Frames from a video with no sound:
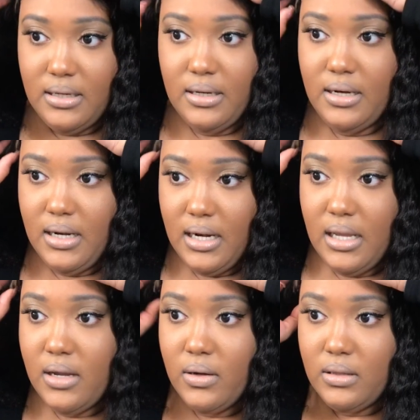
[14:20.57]

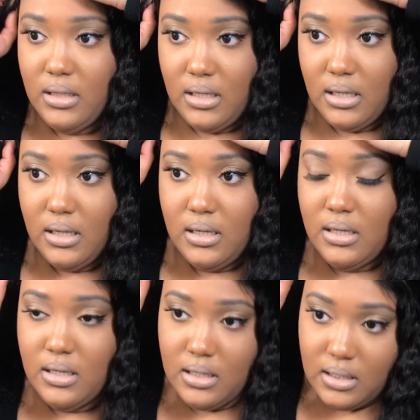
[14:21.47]
nearly
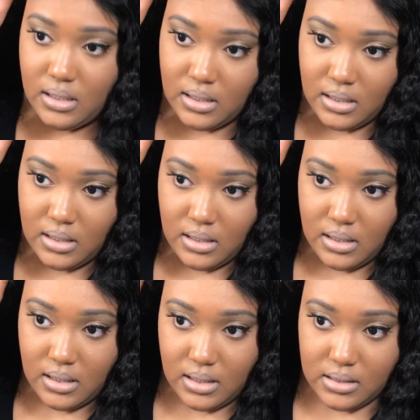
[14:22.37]

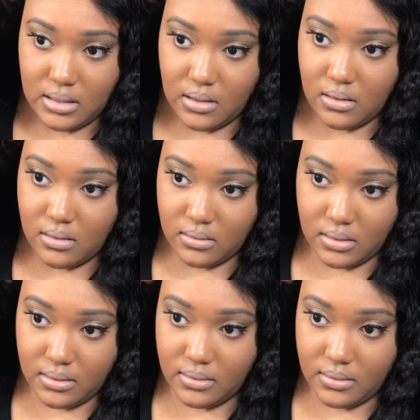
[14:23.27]
as long